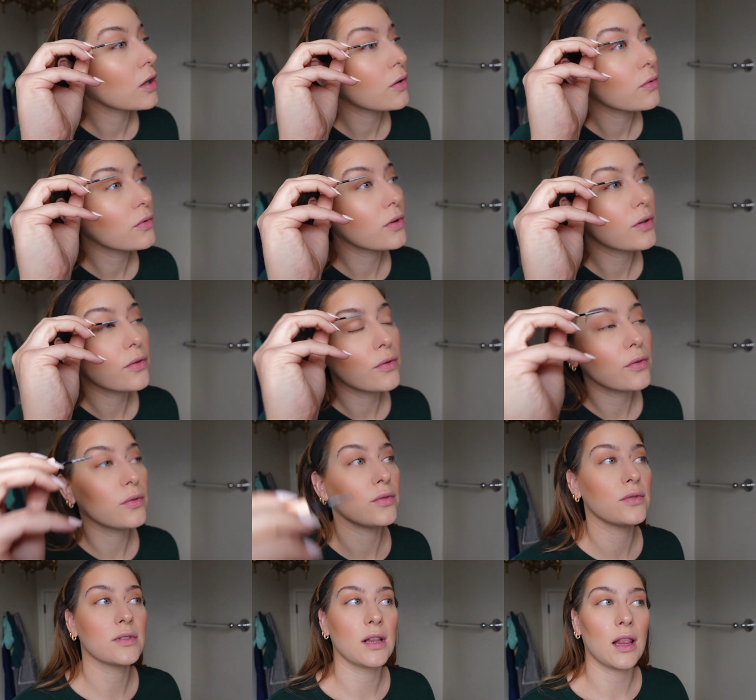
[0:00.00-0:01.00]
coat
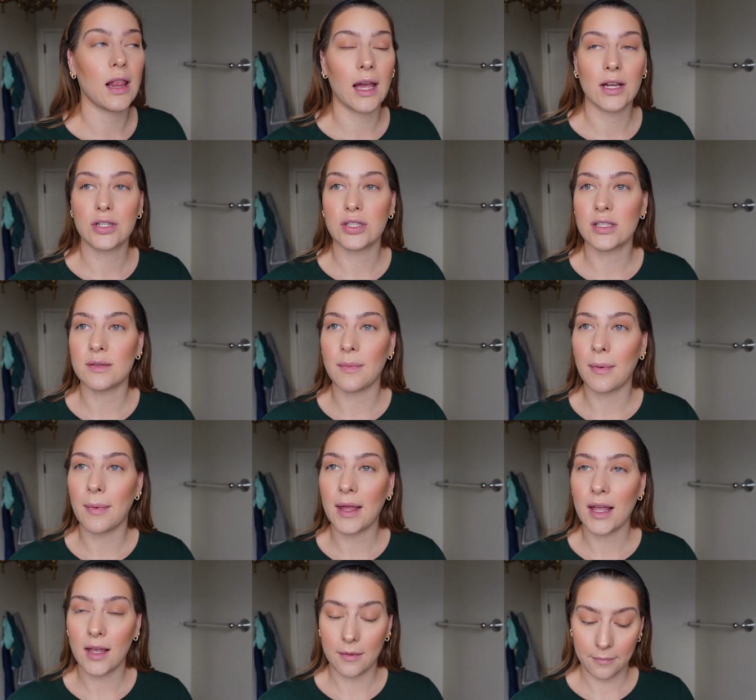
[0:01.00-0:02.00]
those lashes,
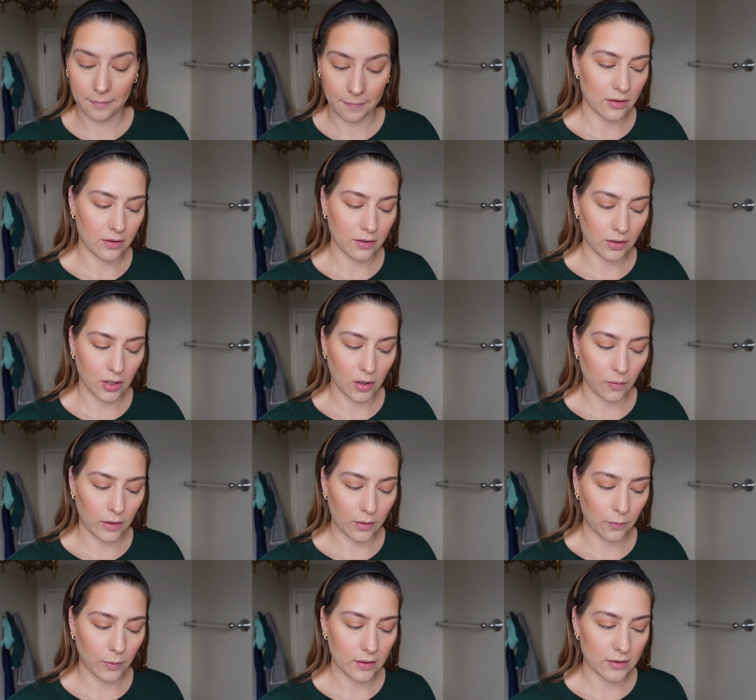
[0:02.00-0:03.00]
baby, and then go
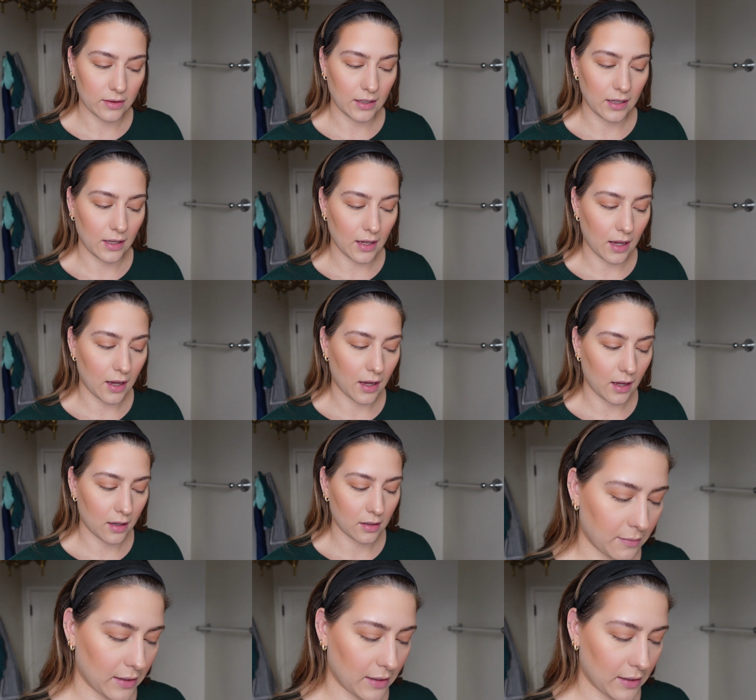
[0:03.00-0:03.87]
in with the uh,